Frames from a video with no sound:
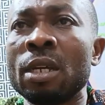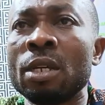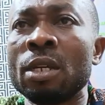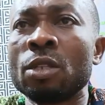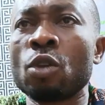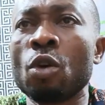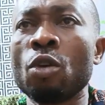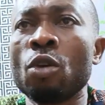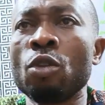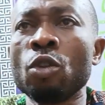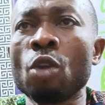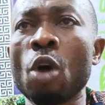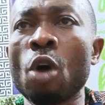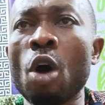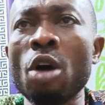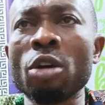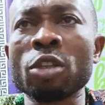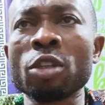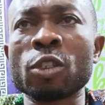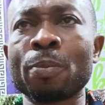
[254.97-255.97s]
So
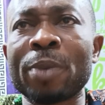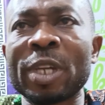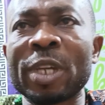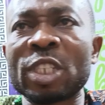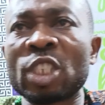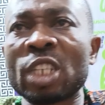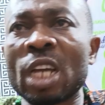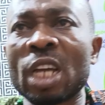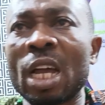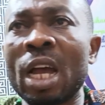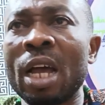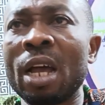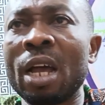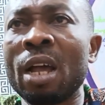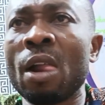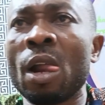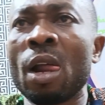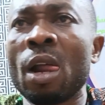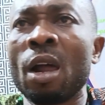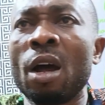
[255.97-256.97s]
no
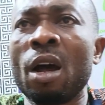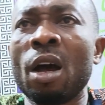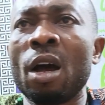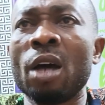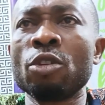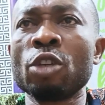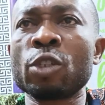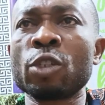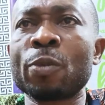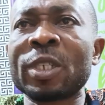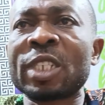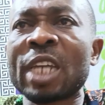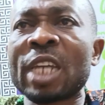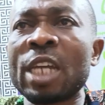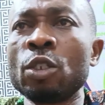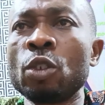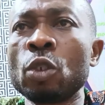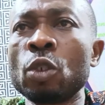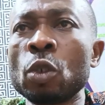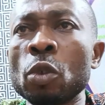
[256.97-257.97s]
special
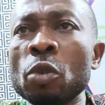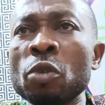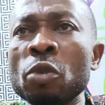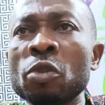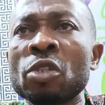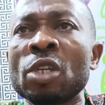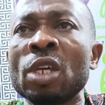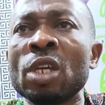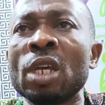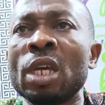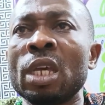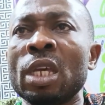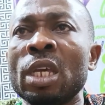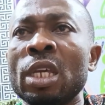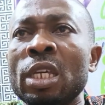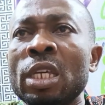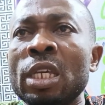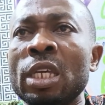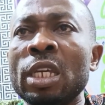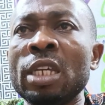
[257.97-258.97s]
use
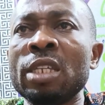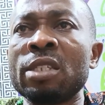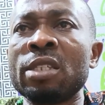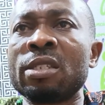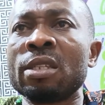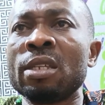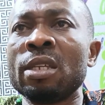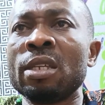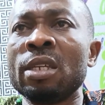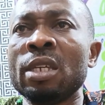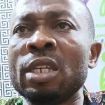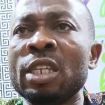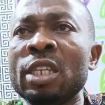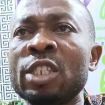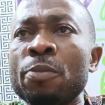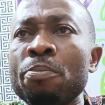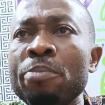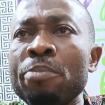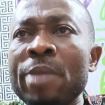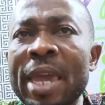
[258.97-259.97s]

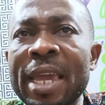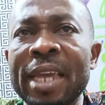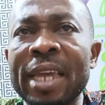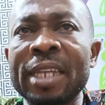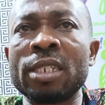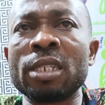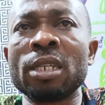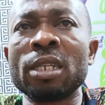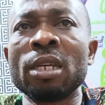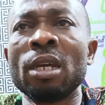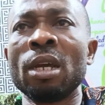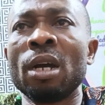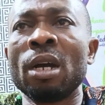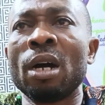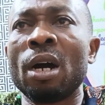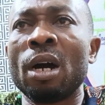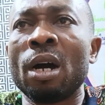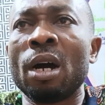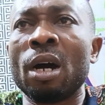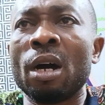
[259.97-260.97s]
is made
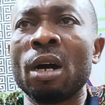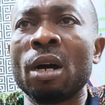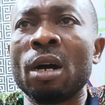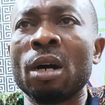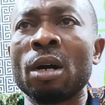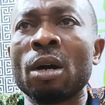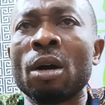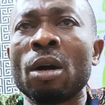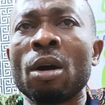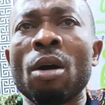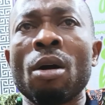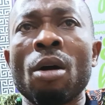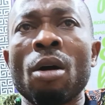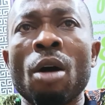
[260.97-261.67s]
of